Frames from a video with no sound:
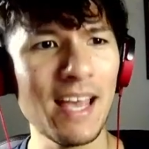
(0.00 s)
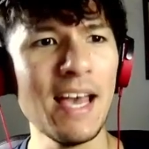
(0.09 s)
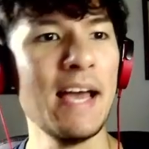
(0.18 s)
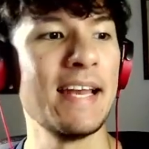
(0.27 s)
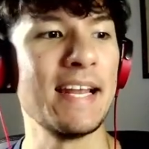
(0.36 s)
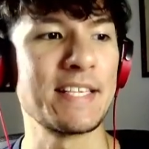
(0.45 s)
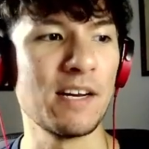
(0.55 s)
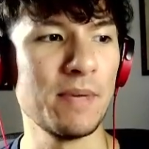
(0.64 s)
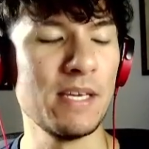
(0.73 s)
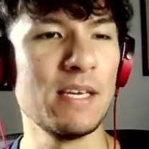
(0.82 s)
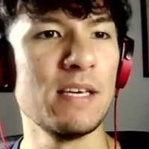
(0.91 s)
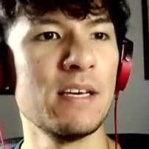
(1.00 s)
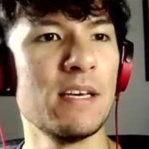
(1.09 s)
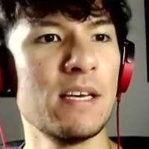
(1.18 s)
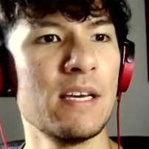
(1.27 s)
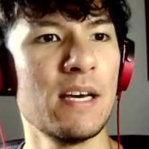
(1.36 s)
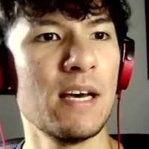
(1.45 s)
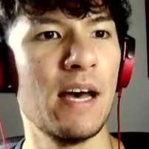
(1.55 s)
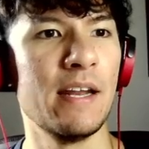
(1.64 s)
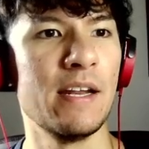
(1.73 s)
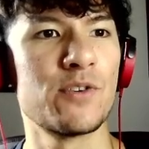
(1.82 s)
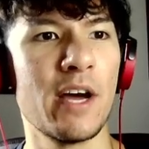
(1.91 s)
It's gonna be
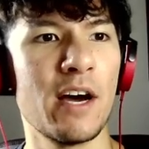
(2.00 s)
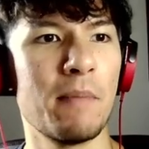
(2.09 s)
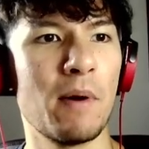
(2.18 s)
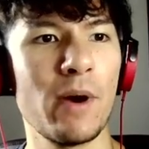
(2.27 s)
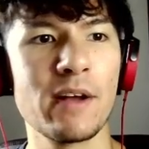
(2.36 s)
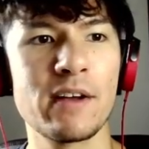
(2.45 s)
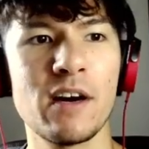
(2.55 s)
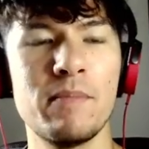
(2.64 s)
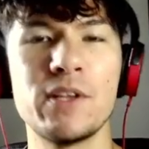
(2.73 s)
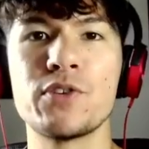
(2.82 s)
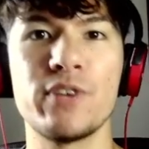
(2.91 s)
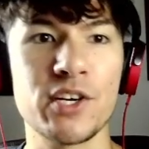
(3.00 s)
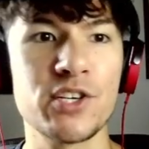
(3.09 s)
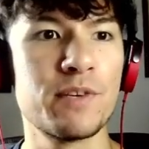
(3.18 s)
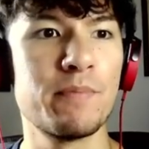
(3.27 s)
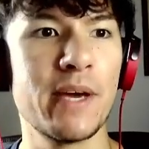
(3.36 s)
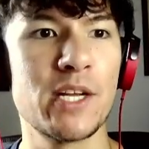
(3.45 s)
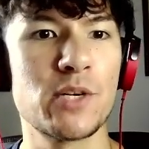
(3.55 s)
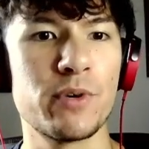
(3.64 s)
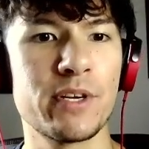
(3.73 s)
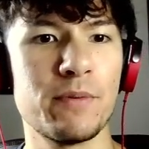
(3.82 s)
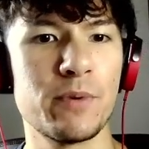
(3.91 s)
a welcome introduction page where you
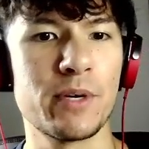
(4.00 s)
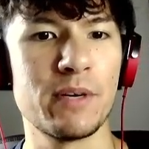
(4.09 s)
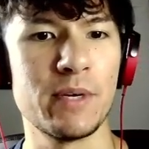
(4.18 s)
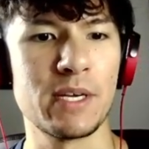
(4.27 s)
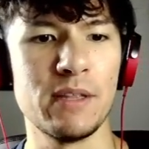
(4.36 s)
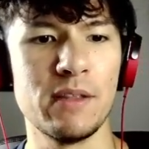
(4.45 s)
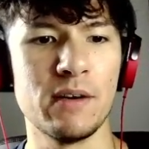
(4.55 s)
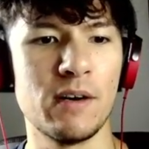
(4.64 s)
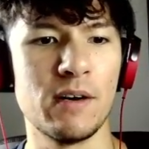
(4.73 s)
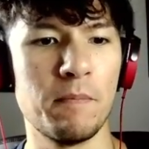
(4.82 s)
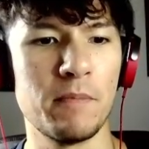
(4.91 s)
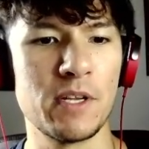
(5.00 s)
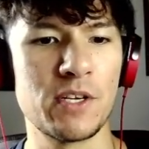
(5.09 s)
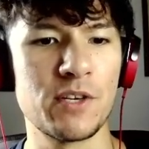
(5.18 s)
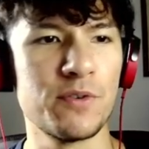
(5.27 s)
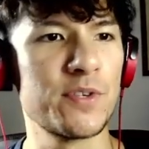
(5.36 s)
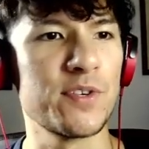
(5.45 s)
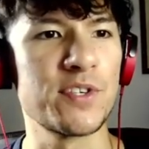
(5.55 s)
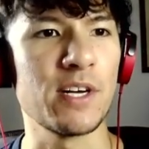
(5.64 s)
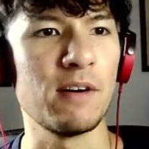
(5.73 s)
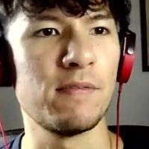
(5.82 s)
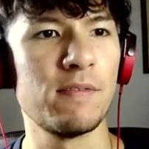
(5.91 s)
can introduce
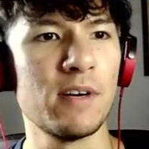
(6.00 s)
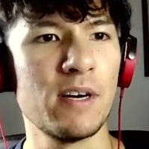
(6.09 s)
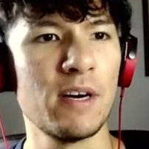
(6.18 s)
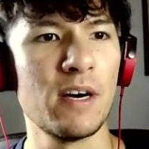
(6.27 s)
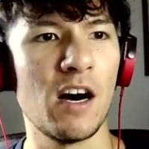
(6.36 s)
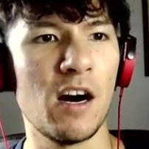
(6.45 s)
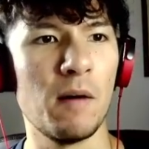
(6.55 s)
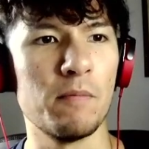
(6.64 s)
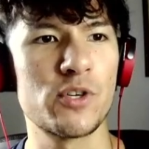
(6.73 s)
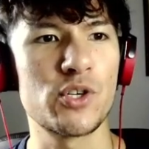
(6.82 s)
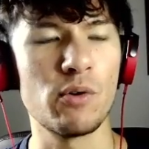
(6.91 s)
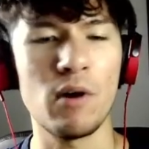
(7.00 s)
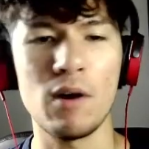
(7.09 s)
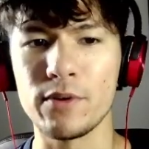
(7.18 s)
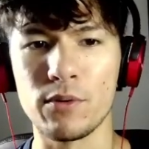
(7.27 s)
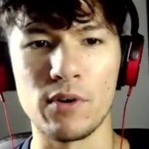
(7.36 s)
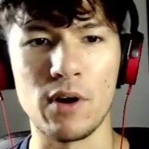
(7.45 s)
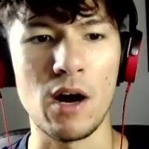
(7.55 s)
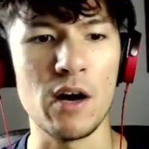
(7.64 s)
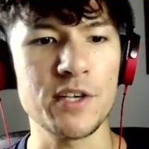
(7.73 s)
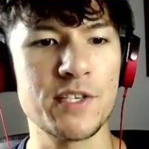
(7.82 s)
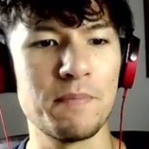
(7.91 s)
yourself, show off your
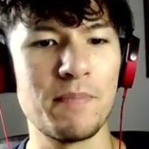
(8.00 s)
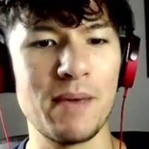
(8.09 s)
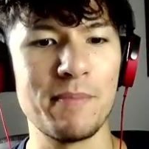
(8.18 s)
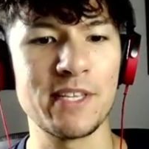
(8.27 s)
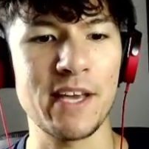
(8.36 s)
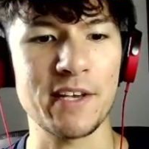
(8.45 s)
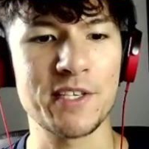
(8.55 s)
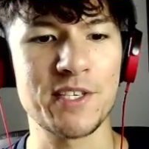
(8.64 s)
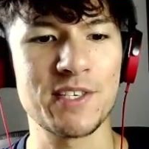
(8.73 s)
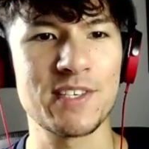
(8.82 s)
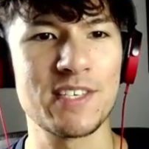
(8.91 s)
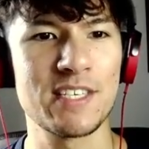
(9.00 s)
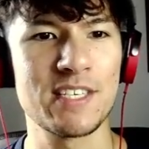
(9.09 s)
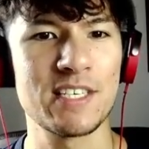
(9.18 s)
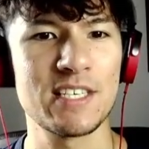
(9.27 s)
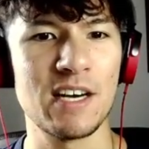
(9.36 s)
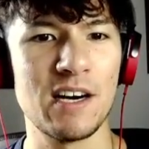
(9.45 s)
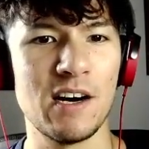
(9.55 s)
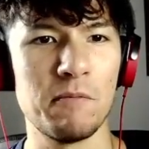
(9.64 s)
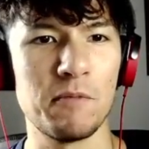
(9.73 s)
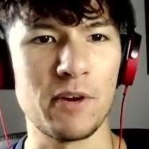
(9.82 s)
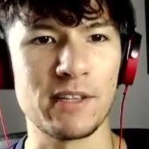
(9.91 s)
awesome paper decks,
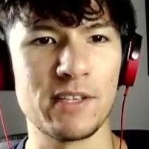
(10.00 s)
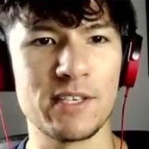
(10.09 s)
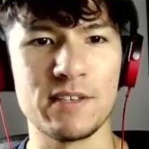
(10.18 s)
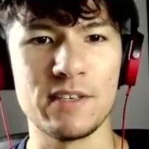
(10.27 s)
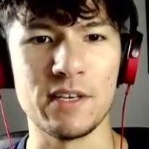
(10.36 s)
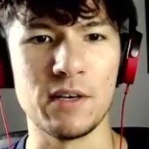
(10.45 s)
or like this, you know,